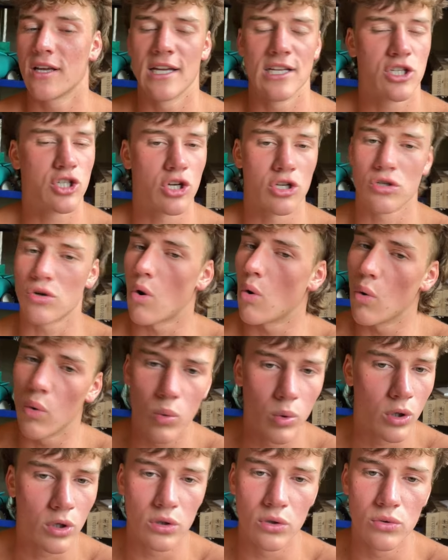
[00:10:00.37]
it's just all
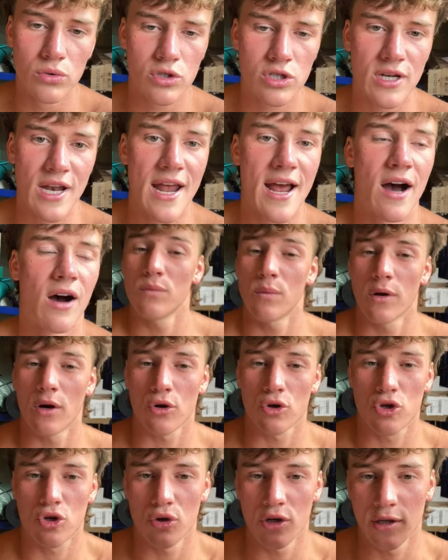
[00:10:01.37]
glutes now. When I was
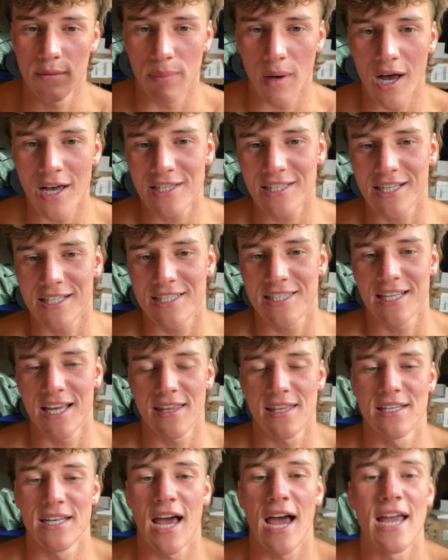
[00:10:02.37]
shooting baskets the
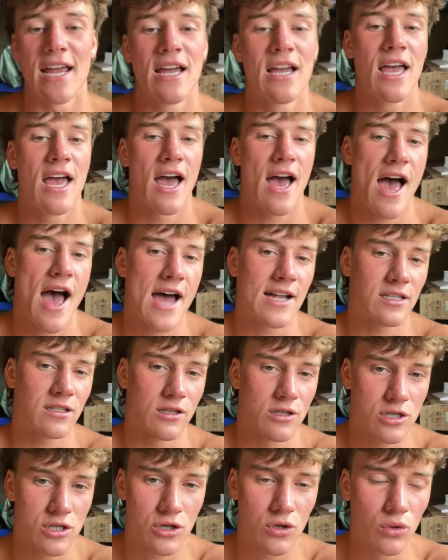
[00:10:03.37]
other day at the
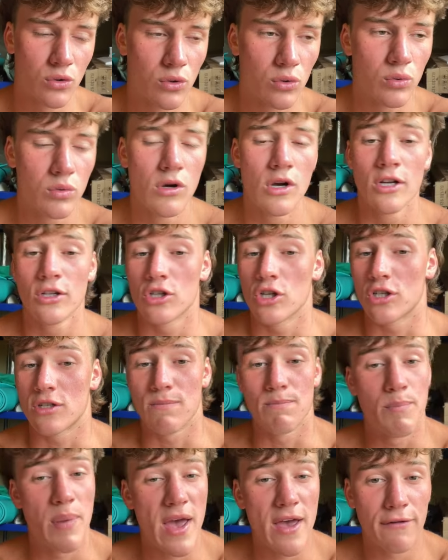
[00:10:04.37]
school, just
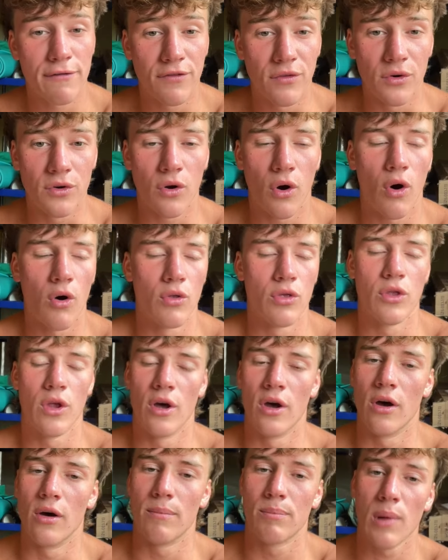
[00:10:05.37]
barefoot on
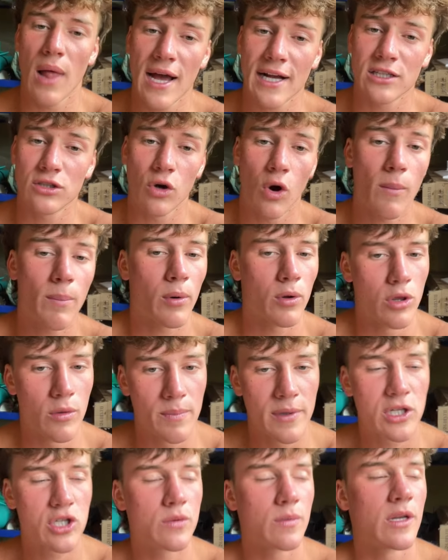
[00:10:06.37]
the blacktop, on the
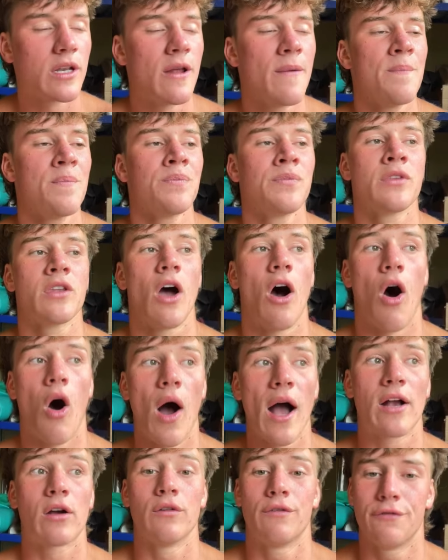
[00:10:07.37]
bitumen, I
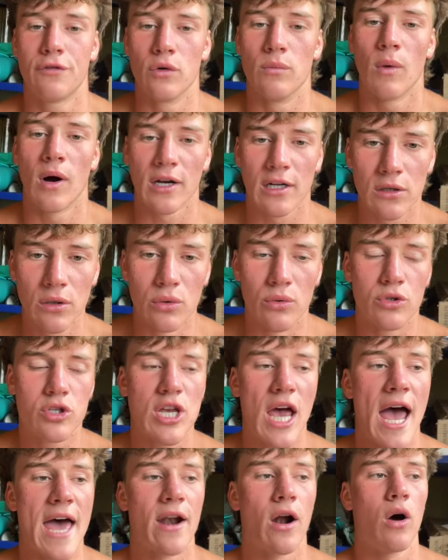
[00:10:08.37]
could feel my glutes,
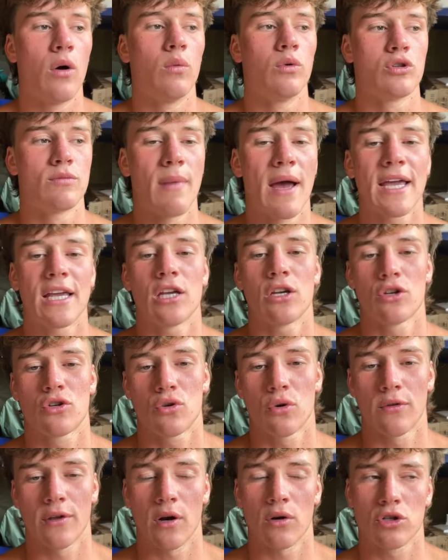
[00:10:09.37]
and I was making
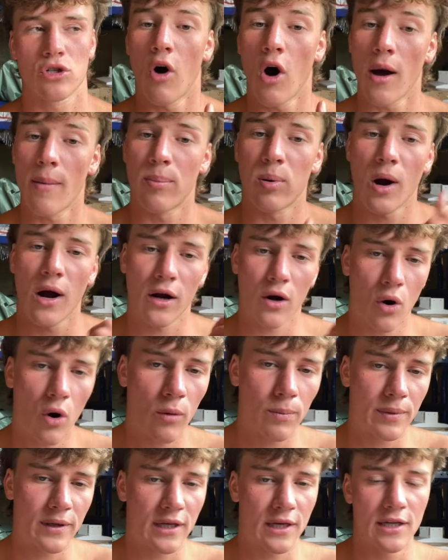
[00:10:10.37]
sure that I was Hyperarch
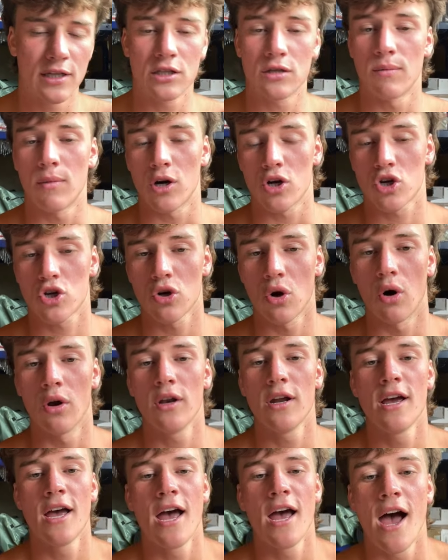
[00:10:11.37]
hopping into my shot,
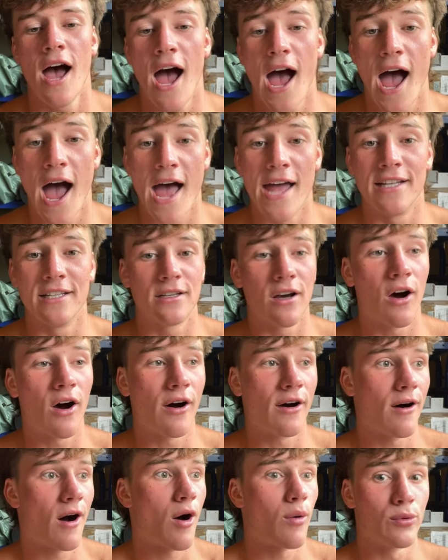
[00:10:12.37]
and
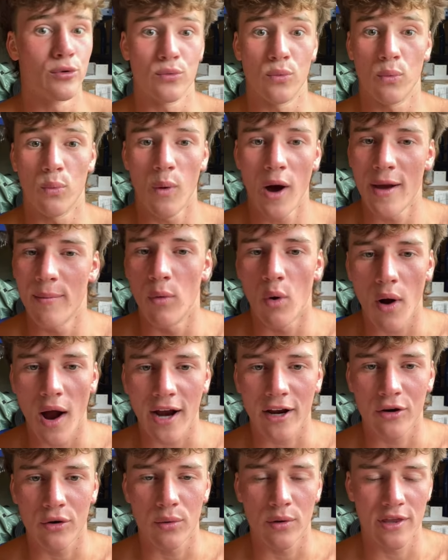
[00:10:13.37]
I was way more
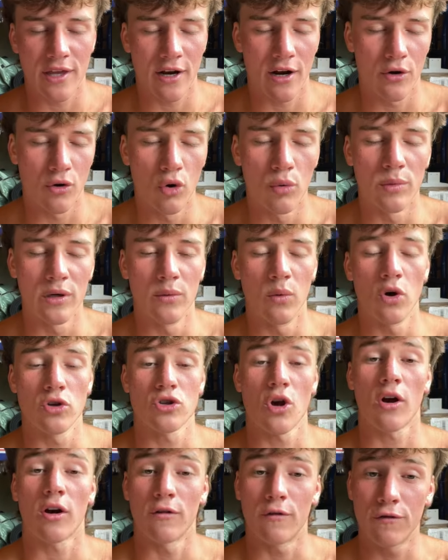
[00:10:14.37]
accurate than I normally was.
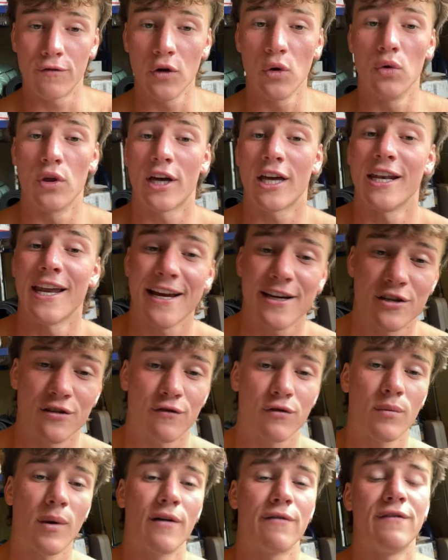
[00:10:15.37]
I could feel the connection
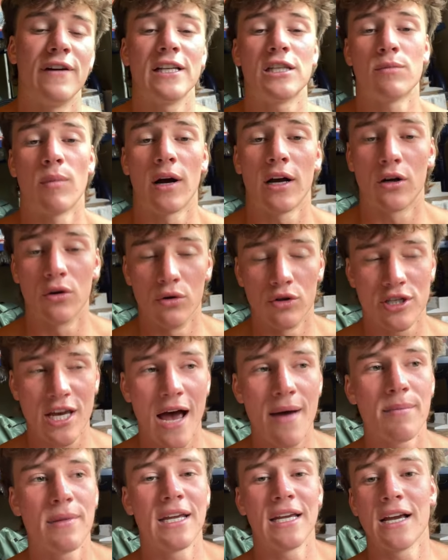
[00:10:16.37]
from my feet to my glutes
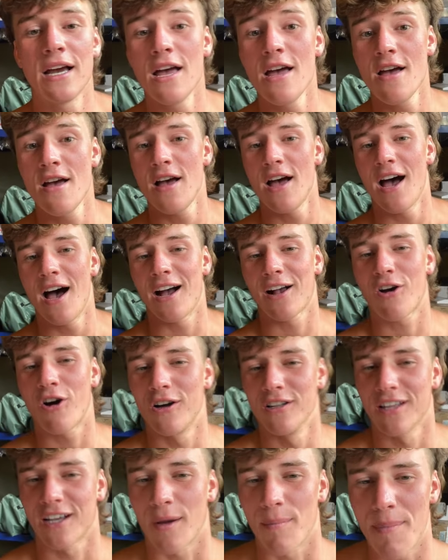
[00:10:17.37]
happening. kind
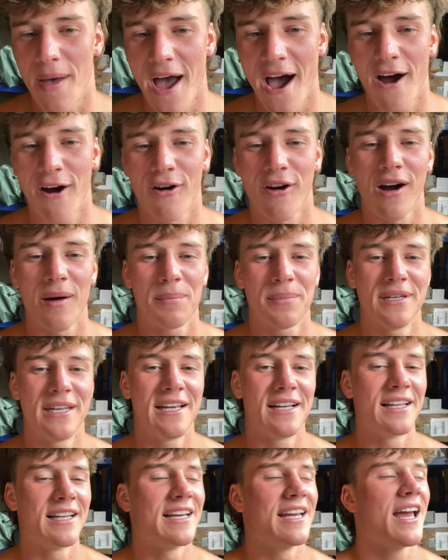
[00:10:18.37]
of like a power up
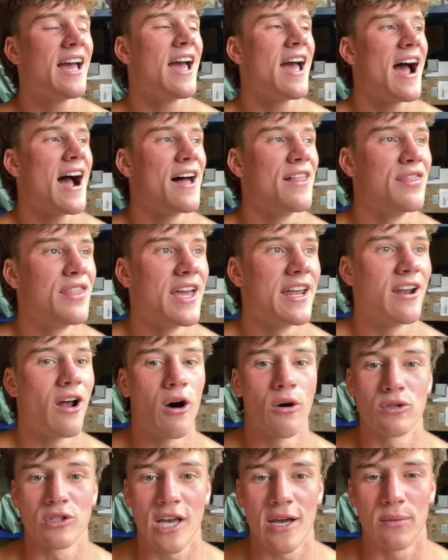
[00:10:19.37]
nearly, and then I
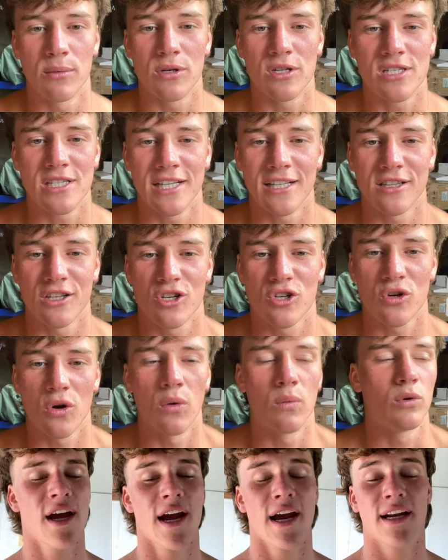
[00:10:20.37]
was able to sink the shot.
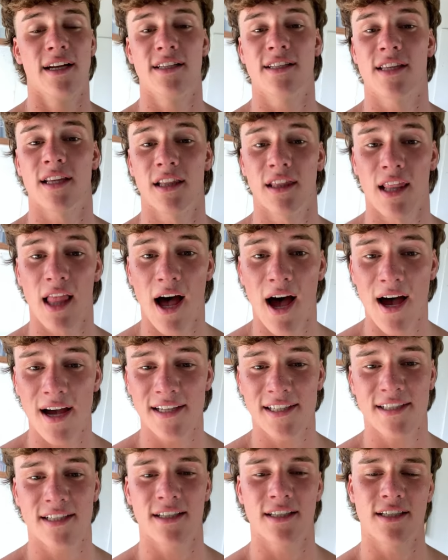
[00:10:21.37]
It is the
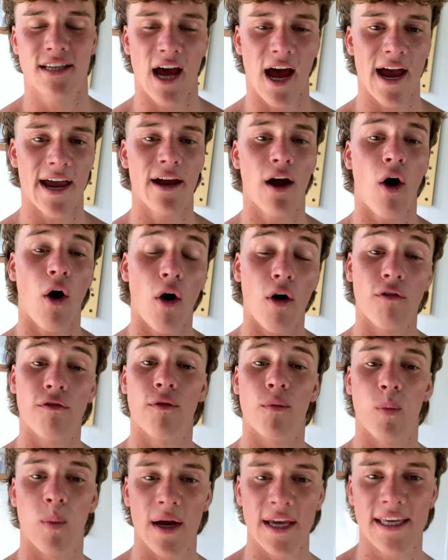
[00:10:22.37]
last day
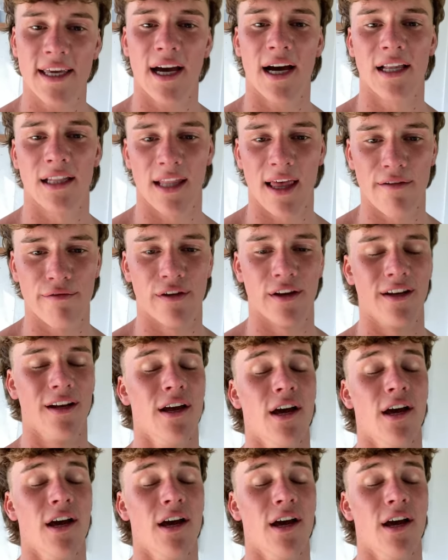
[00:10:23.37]
of week 11.